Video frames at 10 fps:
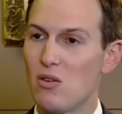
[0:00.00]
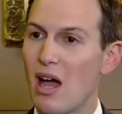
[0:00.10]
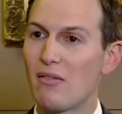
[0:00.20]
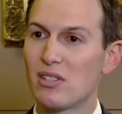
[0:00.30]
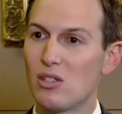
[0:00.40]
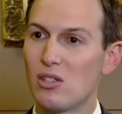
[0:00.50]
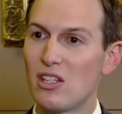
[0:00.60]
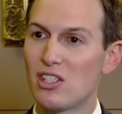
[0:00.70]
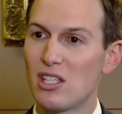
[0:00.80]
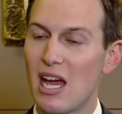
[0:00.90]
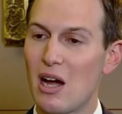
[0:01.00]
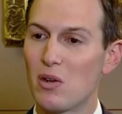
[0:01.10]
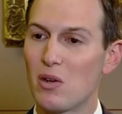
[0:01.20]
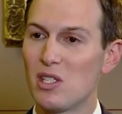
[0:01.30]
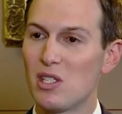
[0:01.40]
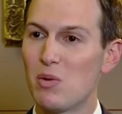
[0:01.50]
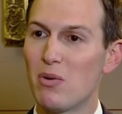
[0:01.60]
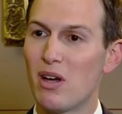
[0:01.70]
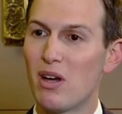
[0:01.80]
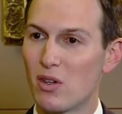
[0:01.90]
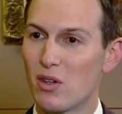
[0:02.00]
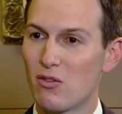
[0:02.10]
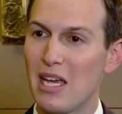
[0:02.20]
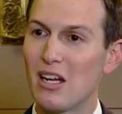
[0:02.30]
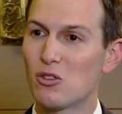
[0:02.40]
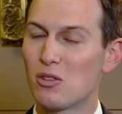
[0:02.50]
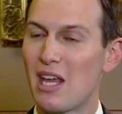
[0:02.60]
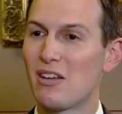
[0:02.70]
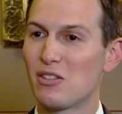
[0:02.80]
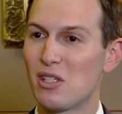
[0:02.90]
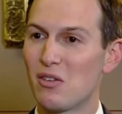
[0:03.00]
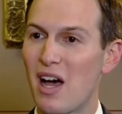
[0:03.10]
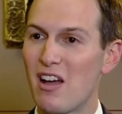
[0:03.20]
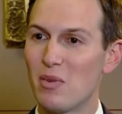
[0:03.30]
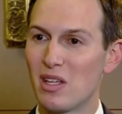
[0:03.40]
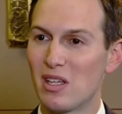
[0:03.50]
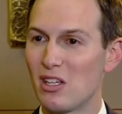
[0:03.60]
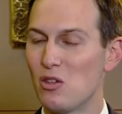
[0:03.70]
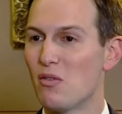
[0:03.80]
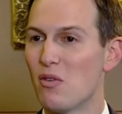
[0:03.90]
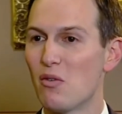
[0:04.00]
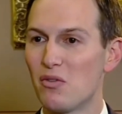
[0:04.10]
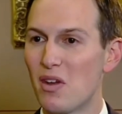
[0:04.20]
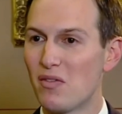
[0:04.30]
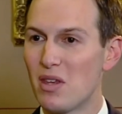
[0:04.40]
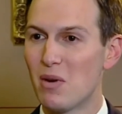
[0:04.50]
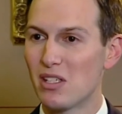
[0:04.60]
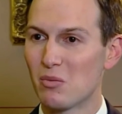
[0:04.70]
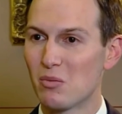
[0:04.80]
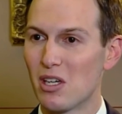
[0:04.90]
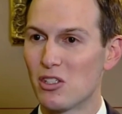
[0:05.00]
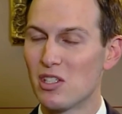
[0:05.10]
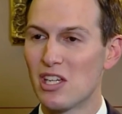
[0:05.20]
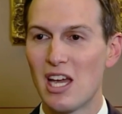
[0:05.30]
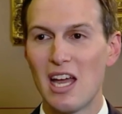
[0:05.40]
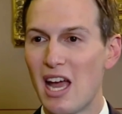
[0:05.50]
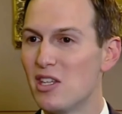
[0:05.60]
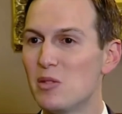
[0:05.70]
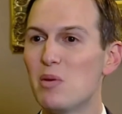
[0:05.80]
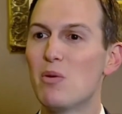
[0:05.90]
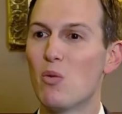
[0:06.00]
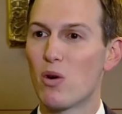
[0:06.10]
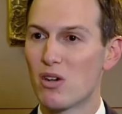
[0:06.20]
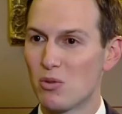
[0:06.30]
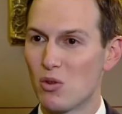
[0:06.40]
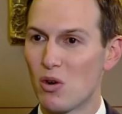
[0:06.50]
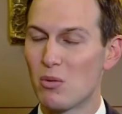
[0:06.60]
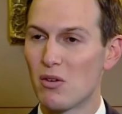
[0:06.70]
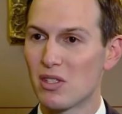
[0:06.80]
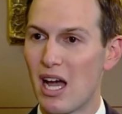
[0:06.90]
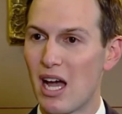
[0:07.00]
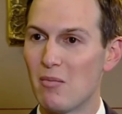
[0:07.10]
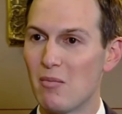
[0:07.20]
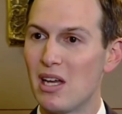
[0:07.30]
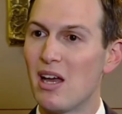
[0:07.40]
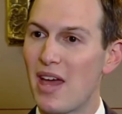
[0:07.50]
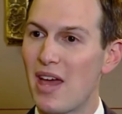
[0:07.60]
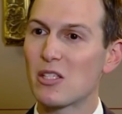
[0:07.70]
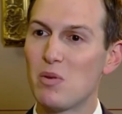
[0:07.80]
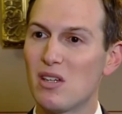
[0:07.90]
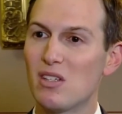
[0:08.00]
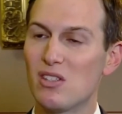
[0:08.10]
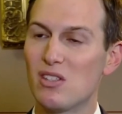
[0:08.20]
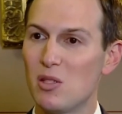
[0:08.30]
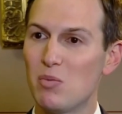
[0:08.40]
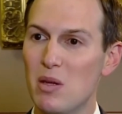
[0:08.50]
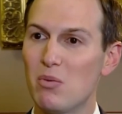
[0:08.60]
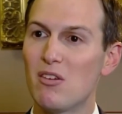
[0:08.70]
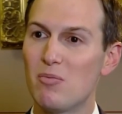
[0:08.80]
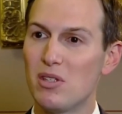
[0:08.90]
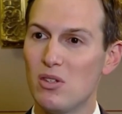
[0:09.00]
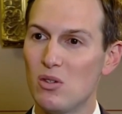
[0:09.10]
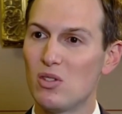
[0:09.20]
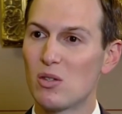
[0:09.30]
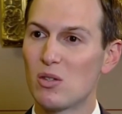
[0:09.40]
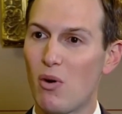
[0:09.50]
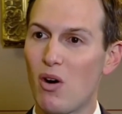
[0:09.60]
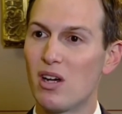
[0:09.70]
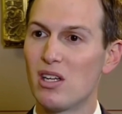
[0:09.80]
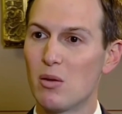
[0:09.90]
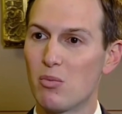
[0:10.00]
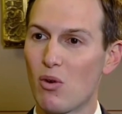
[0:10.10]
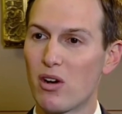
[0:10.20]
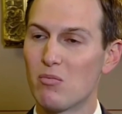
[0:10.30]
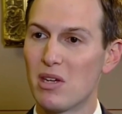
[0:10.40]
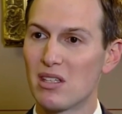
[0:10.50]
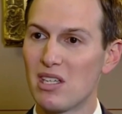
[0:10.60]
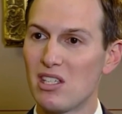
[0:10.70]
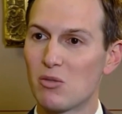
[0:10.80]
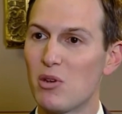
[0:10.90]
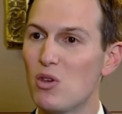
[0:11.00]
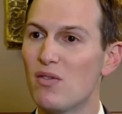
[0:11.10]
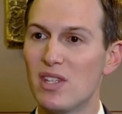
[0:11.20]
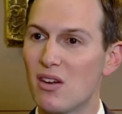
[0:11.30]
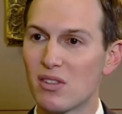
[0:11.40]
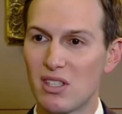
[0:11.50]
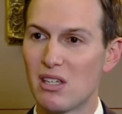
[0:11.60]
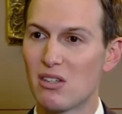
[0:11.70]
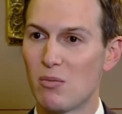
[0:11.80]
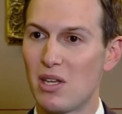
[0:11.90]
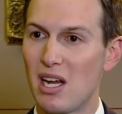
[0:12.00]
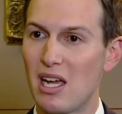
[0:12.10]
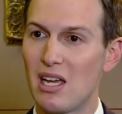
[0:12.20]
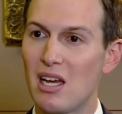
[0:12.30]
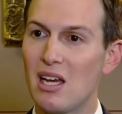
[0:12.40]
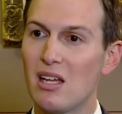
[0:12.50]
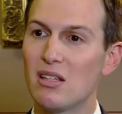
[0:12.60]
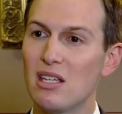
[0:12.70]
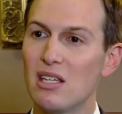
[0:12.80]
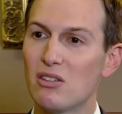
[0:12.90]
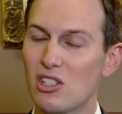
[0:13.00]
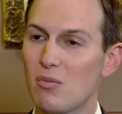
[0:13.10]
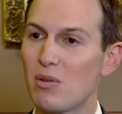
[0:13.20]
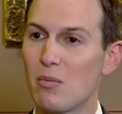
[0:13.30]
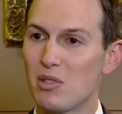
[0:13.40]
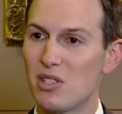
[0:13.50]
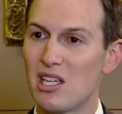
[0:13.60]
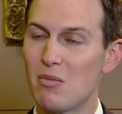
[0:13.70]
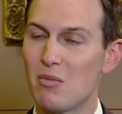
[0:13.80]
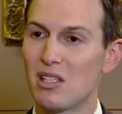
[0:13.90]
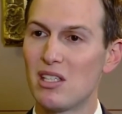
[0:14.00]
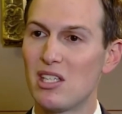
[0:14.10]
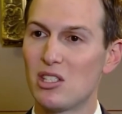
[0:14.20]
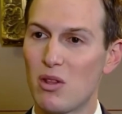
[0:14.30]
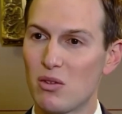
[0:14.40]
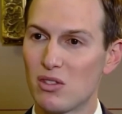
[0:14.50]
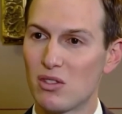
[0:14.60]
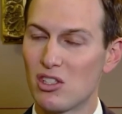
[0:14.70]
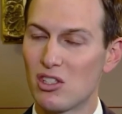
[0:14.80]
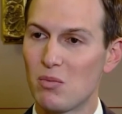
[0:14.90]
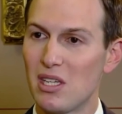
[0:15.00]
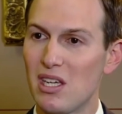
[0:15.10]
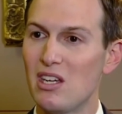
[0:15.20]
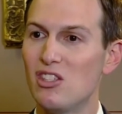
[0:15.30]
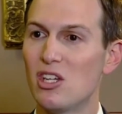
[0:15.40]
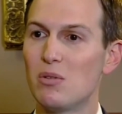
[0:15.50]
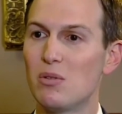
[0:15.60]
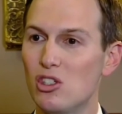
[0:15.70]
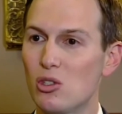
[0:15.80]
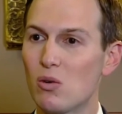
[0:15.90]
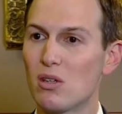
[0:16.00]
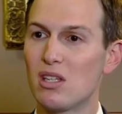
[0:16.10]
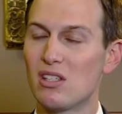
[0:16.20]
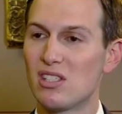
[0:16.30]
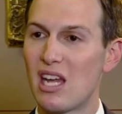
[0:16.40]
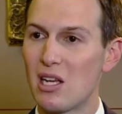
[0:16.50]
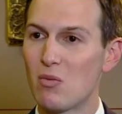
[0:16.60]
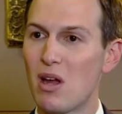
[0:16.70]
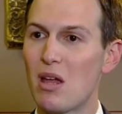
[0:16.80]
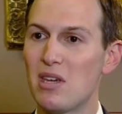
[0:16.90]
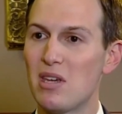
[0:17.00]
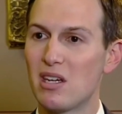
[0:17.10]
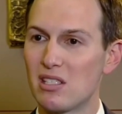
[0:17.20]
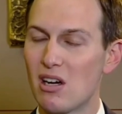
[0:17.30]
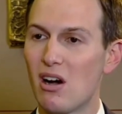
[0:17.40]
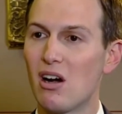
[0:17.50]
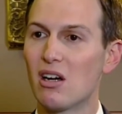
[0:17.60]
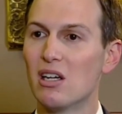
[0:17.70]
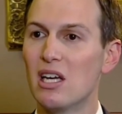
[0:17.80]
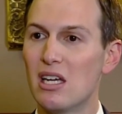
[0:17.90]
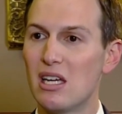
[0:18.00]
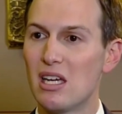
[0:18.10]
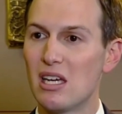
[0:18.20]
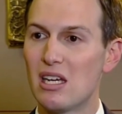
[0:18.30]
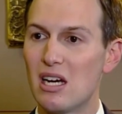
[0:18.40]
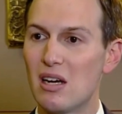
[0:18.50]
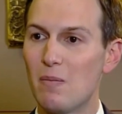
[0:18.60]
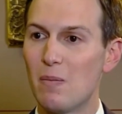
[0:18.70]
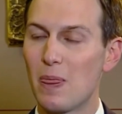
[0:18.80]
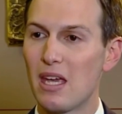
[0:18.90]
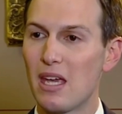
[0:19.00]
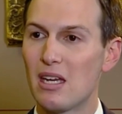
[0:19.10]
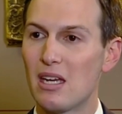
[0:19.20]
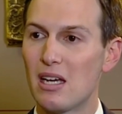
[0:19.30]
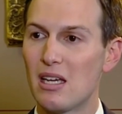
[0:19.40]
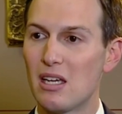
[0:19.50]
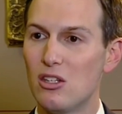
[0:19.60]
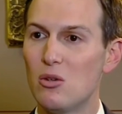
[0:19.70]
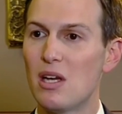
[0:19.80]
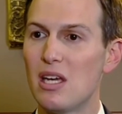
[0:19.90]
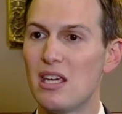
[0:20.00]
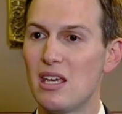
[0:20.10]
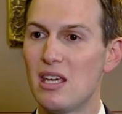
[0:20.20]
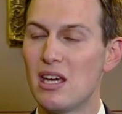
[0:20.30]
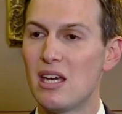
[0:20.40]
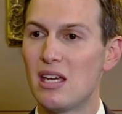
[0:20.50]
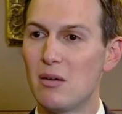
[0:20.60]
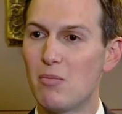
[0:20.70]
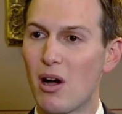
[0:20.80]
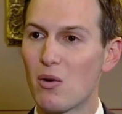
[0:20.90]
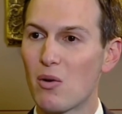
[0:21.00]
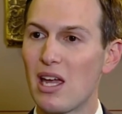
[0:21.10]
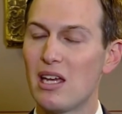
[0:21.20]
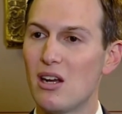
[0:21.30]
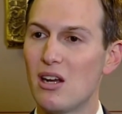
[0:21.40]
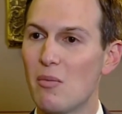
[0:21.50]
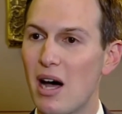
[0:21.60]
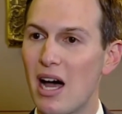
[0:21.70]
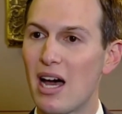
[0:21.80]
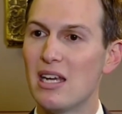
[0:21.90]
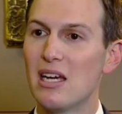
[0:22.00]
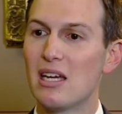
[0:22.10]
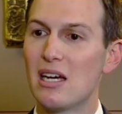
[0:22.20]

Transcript: you have a situation now where these people have turned from 800,000 to 5 million. You have over 50 Muslim countries, and these people weren't absorbed over time. That's because these people have been used as a pawn in the broader Middle East. But you have a different leadership today. The leadership that I'm seeing in the Middle East, whether it's leadership in Egypt, in Jordan, in Saudi Arabia, in Qatar, in UAE, in Bahrain, in Oman,